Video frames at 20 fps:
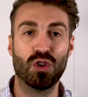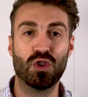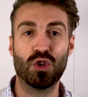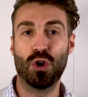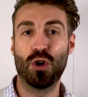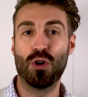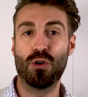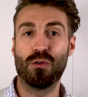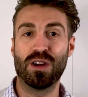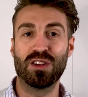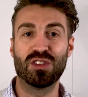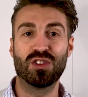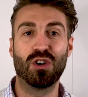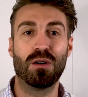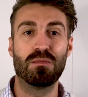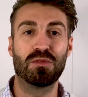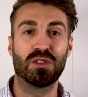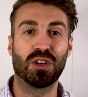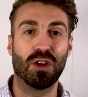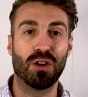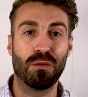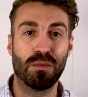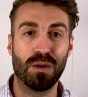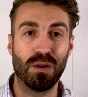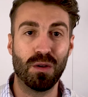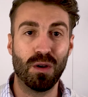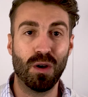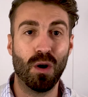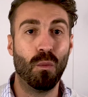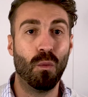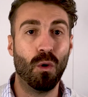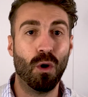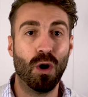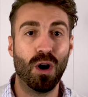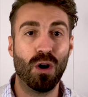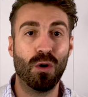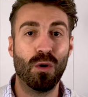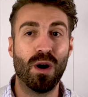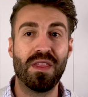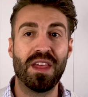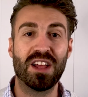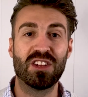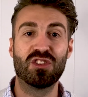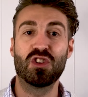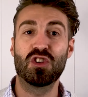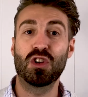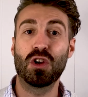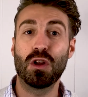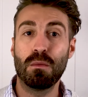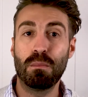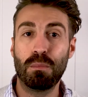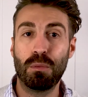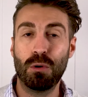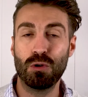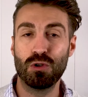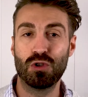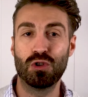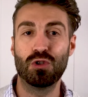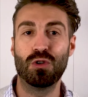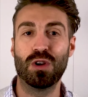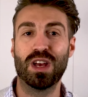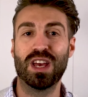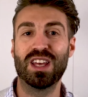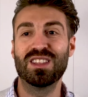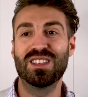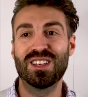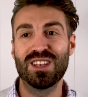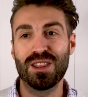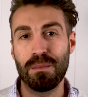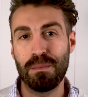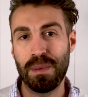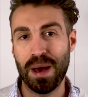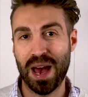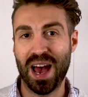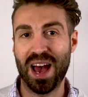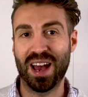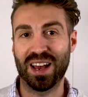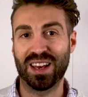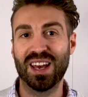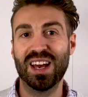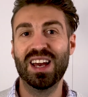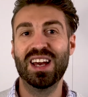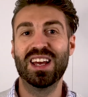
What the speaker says: Turnaround times are going to be a while, and that's just going to push you into the pack,